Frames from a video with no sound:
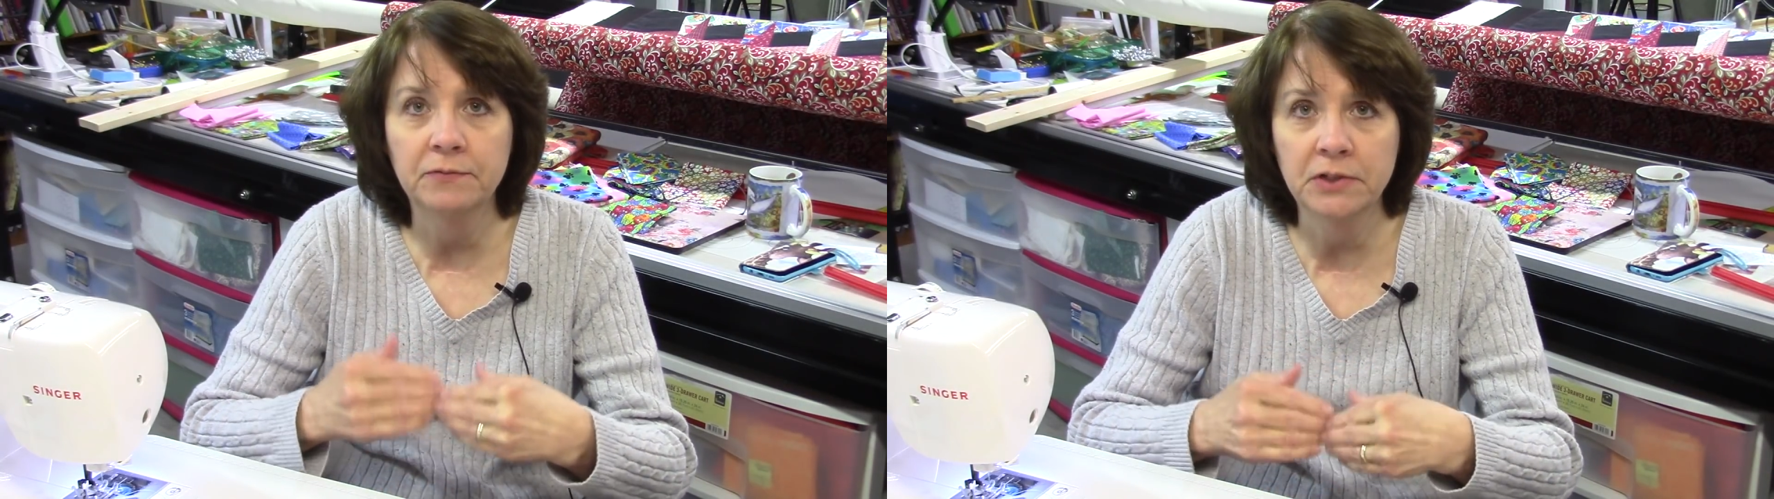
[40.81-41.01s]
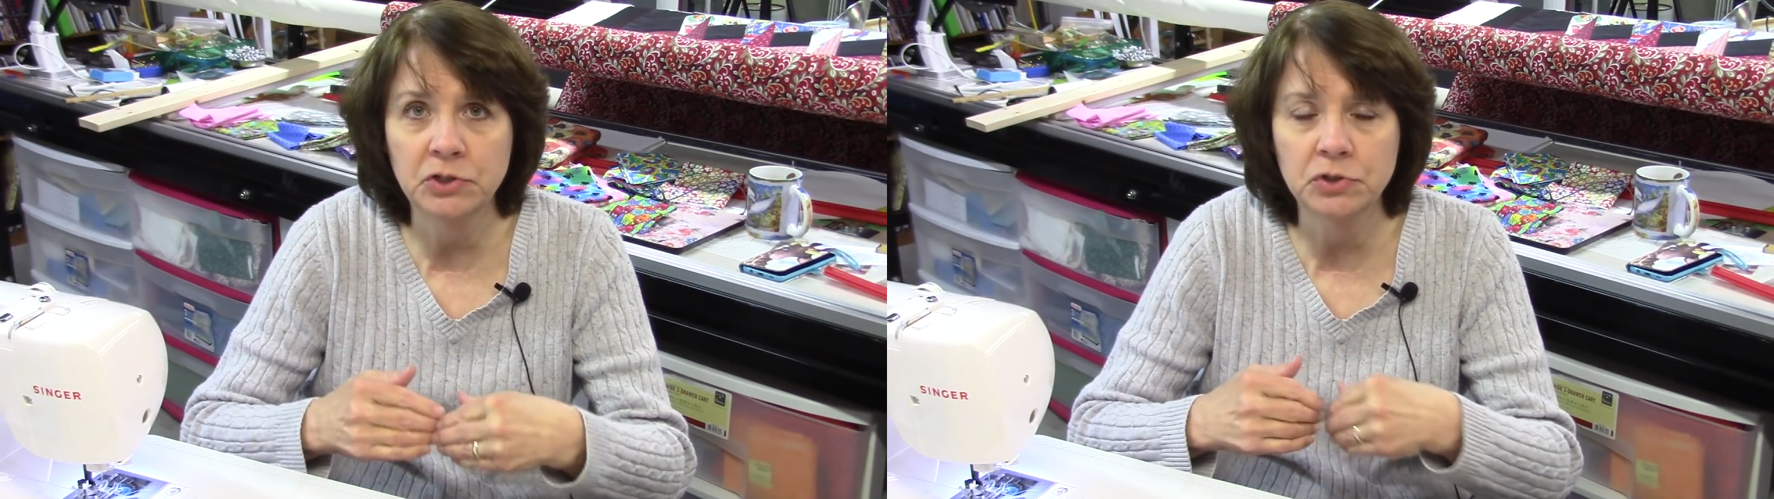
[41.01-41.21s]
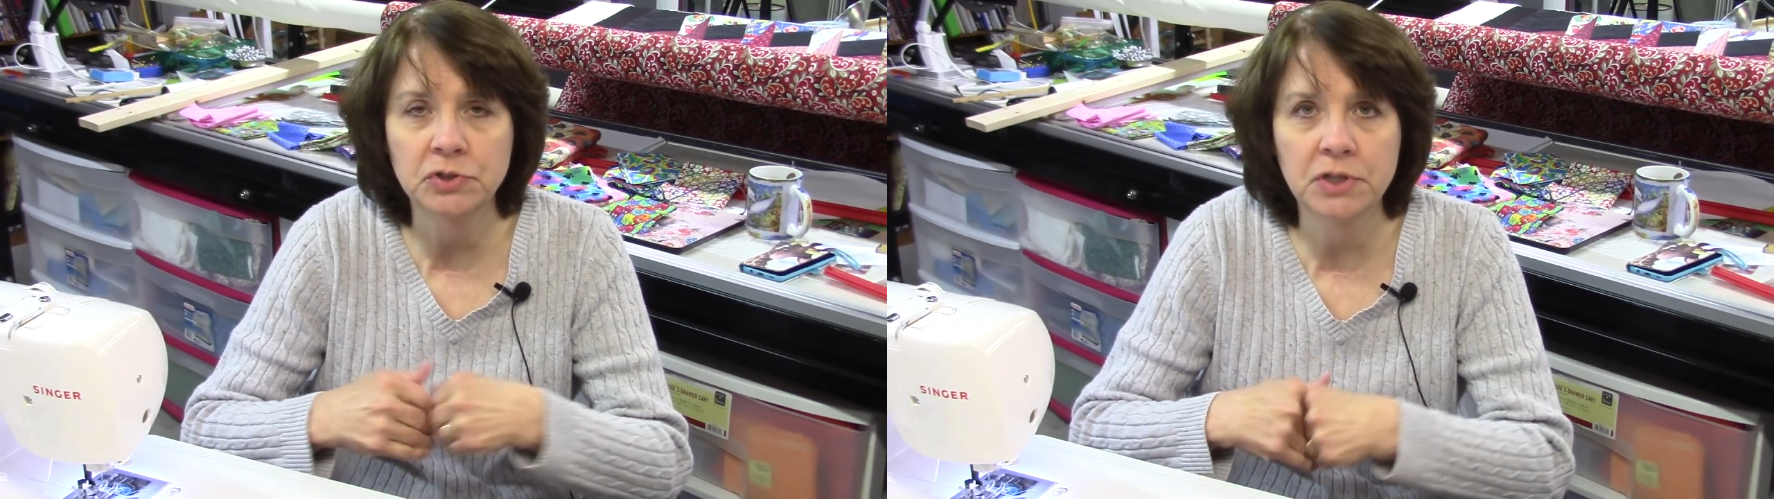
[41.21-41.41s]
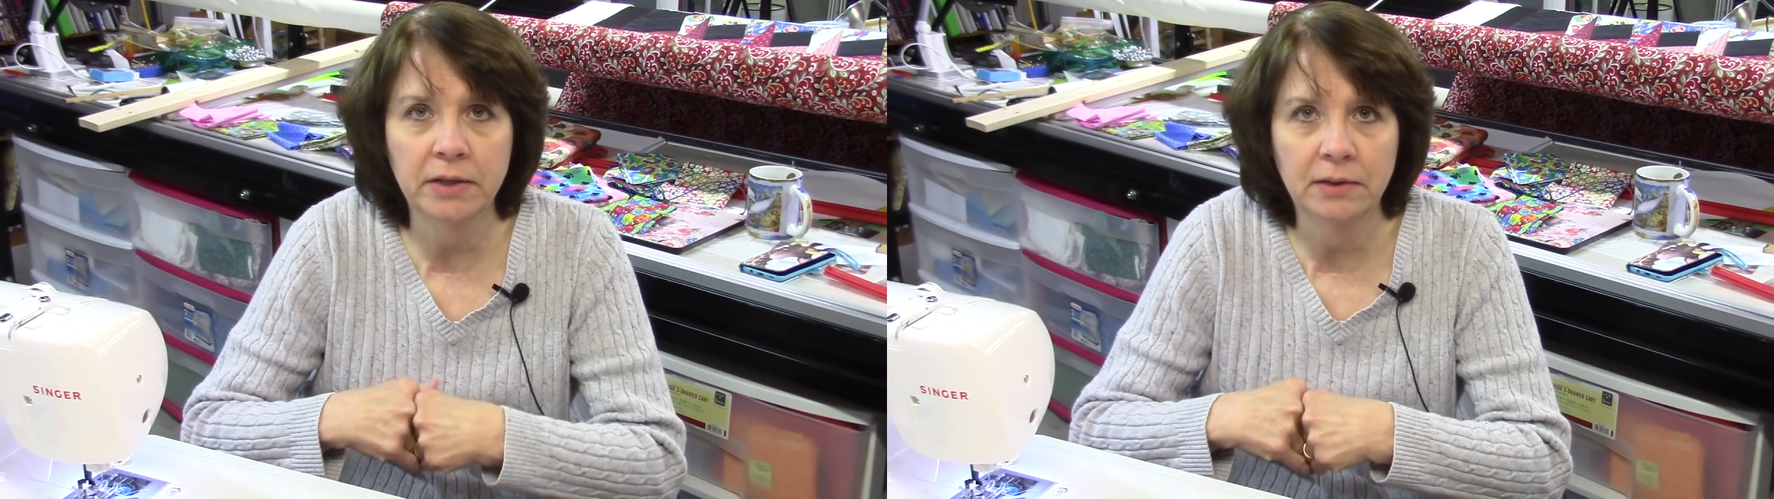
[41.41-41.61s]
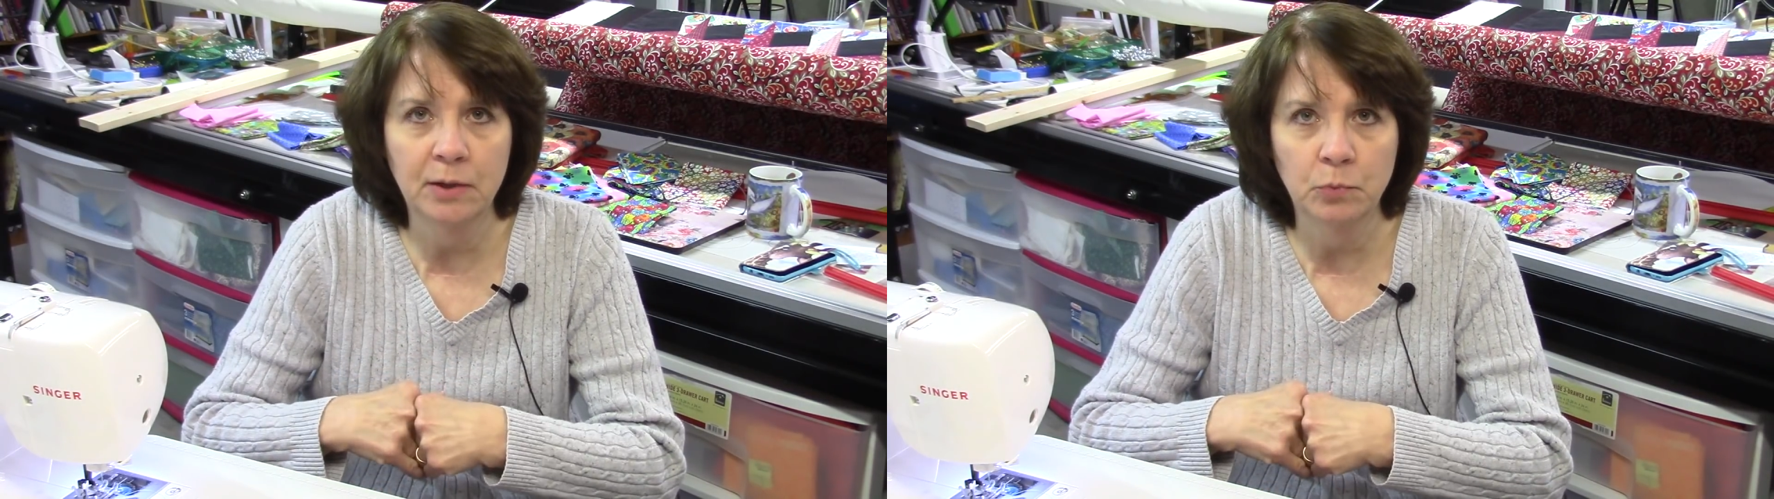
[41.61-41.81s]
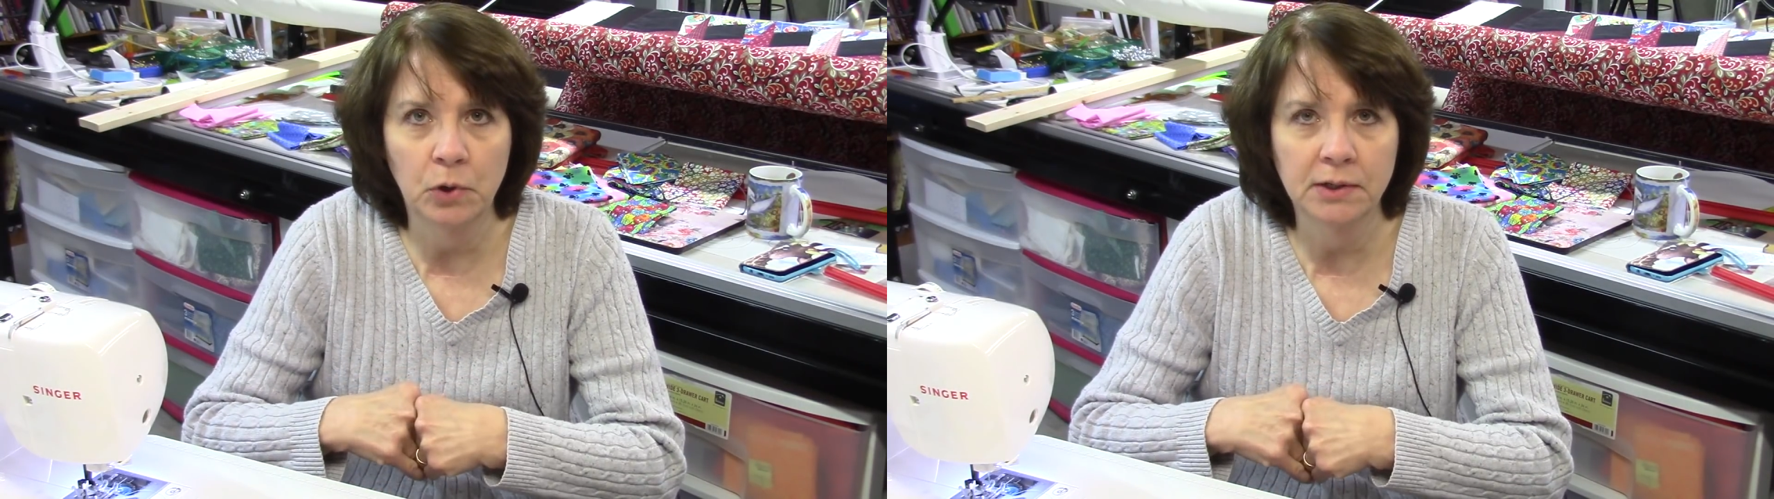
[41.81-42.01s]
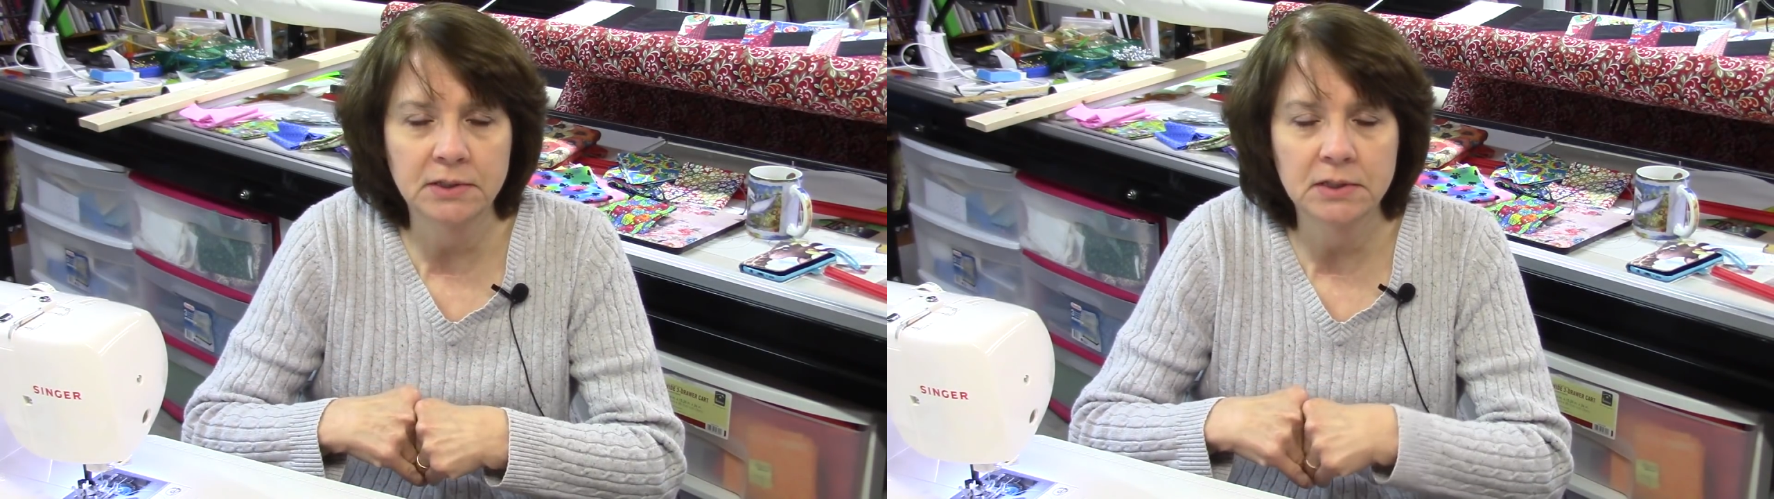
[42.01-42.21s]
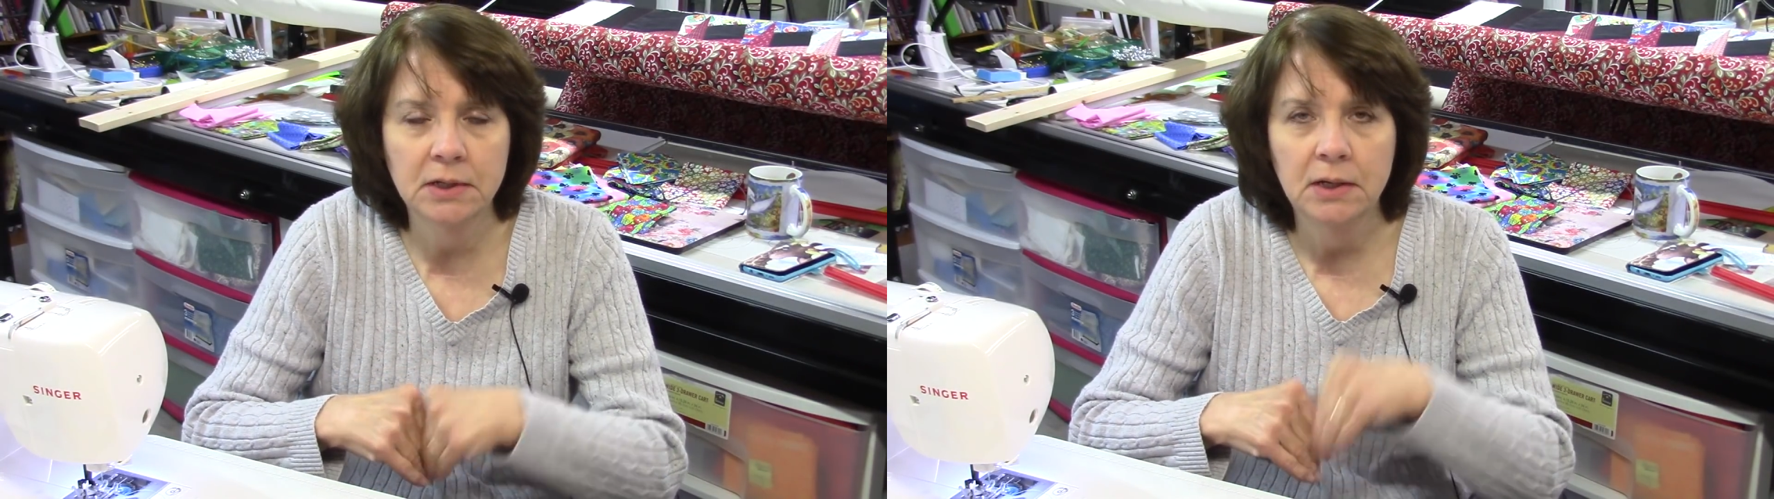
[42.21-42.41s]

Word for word: features that they want